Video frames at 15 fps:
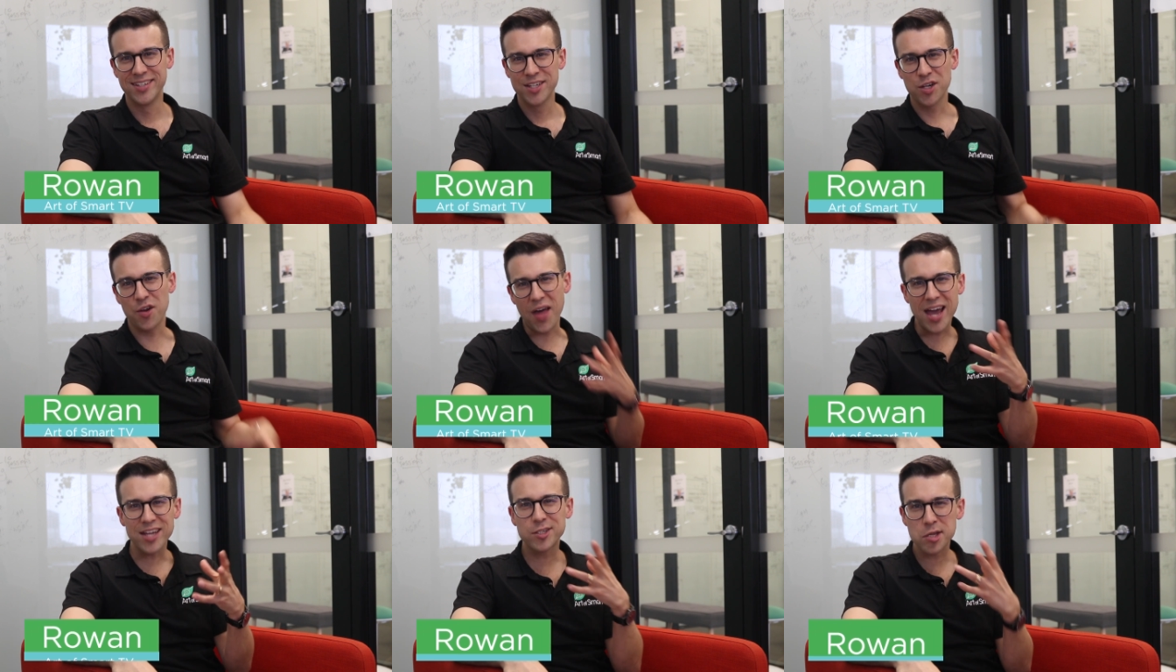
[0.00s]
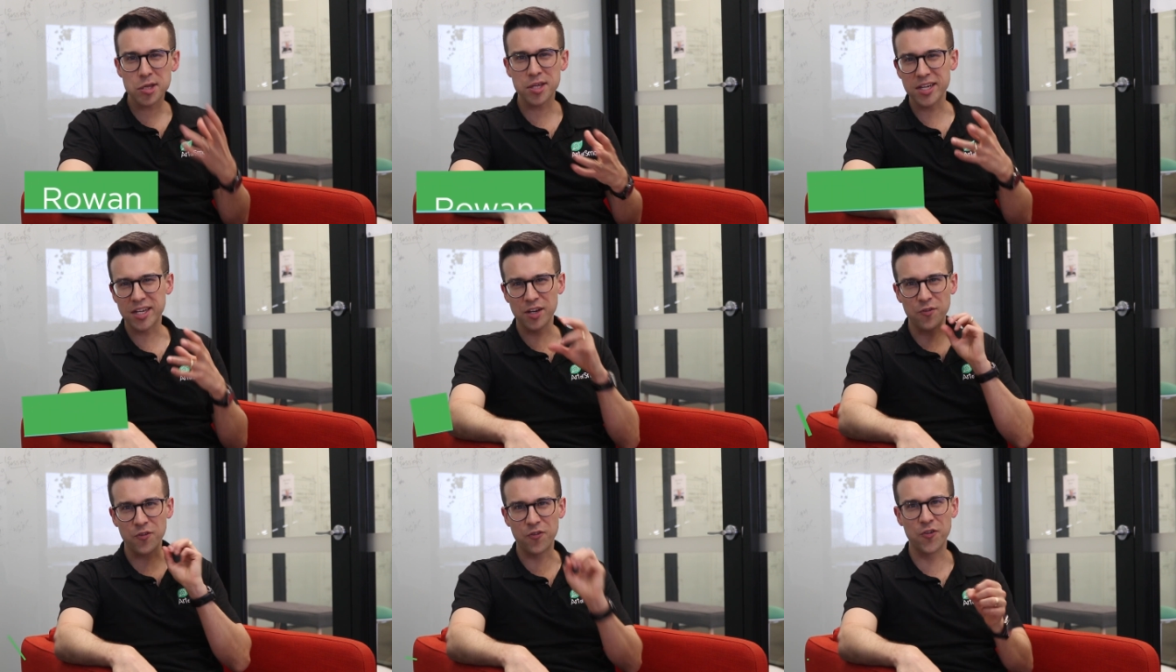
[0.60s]
Now the HSC
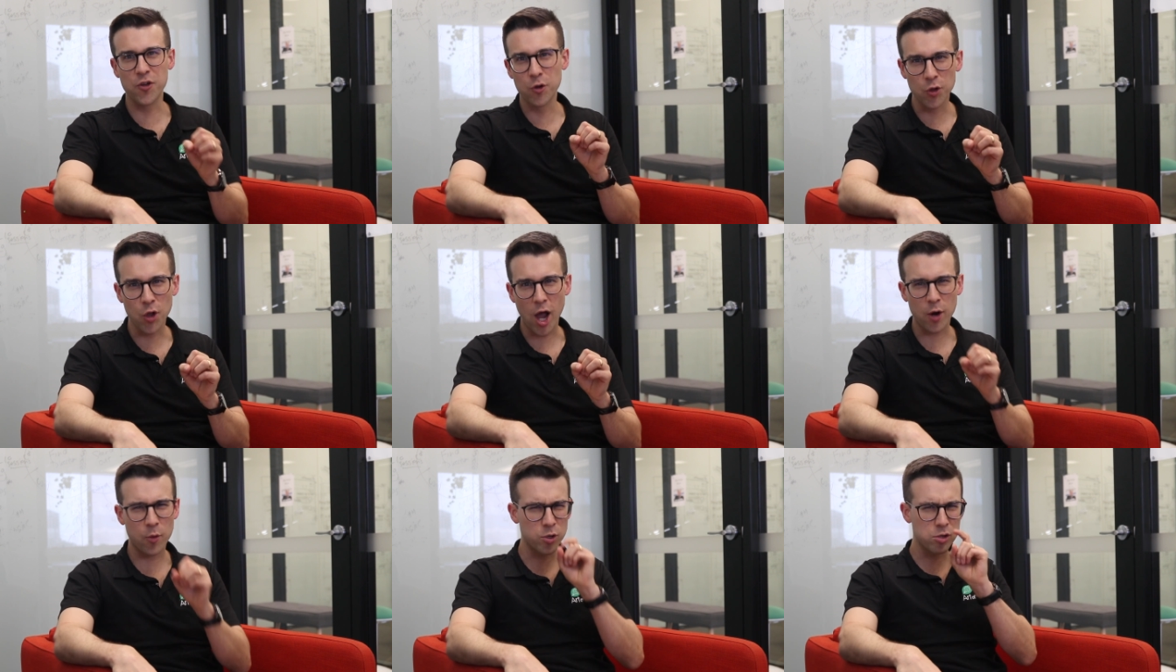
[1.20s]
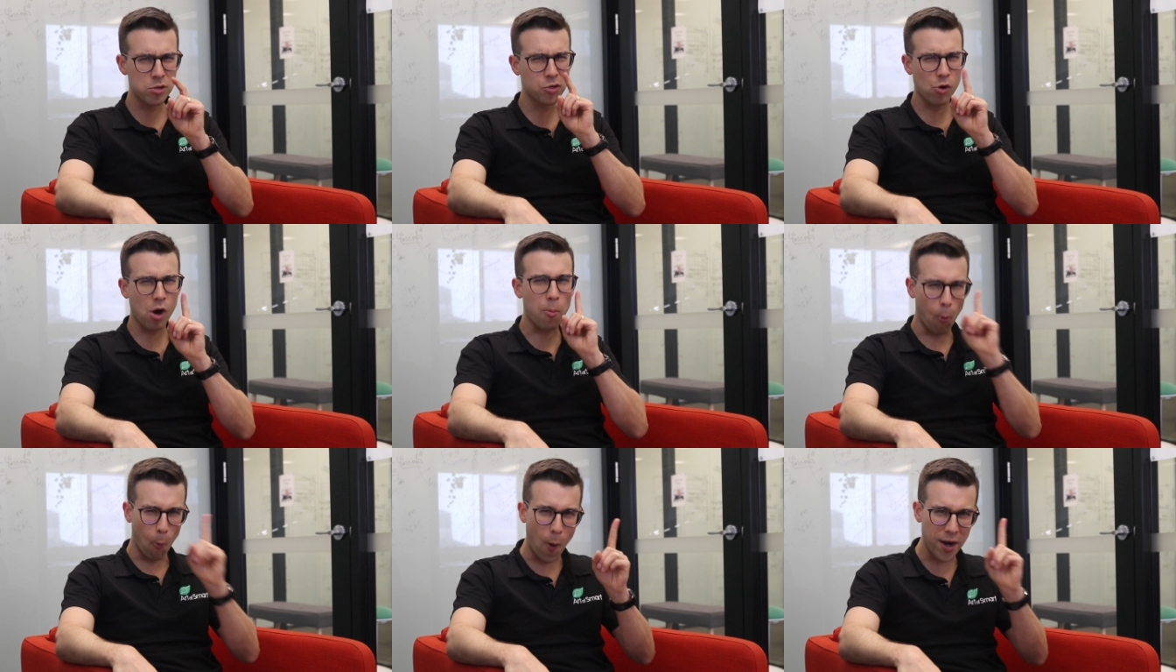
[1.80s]
can feel like when you screw
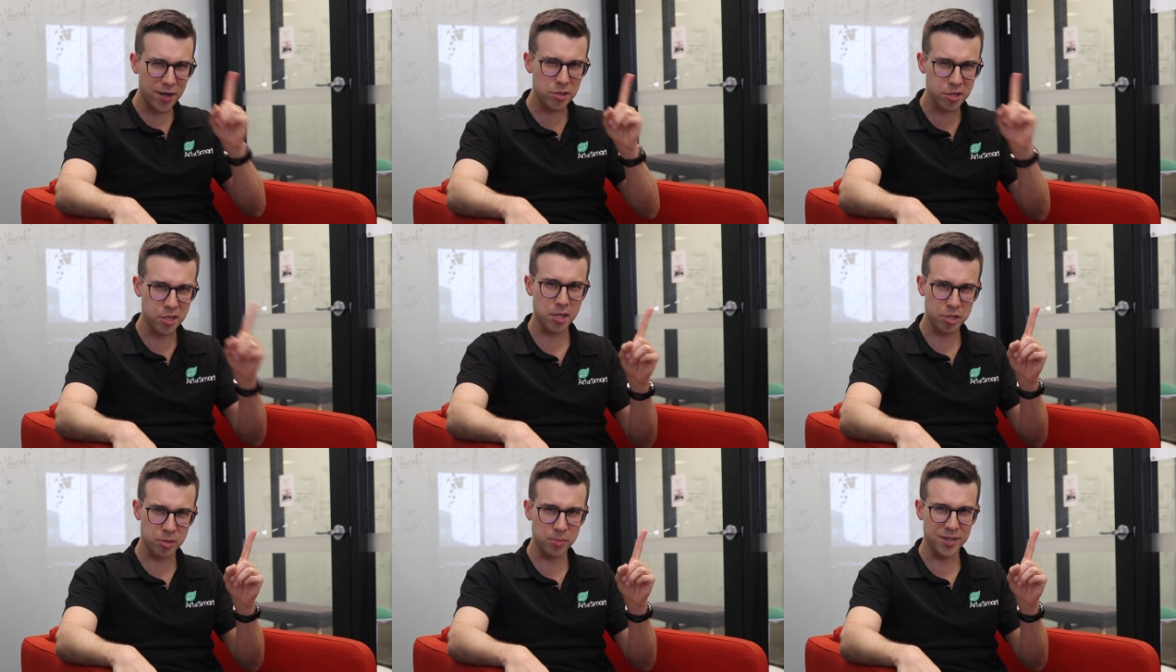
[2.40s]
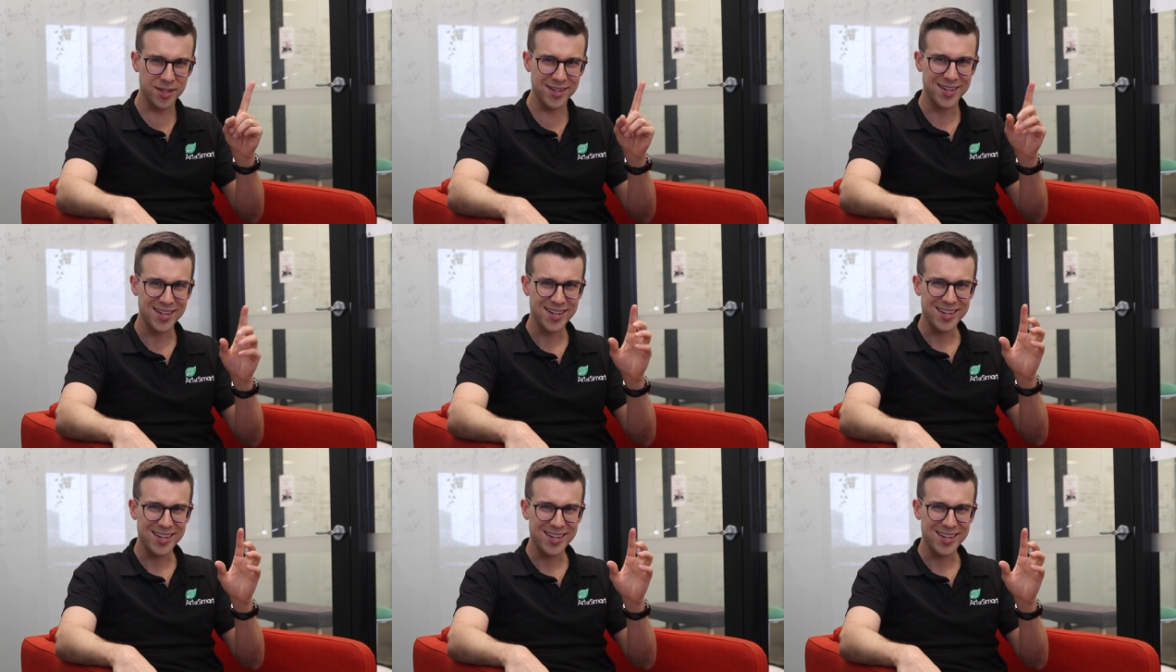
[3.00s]
up one assessment,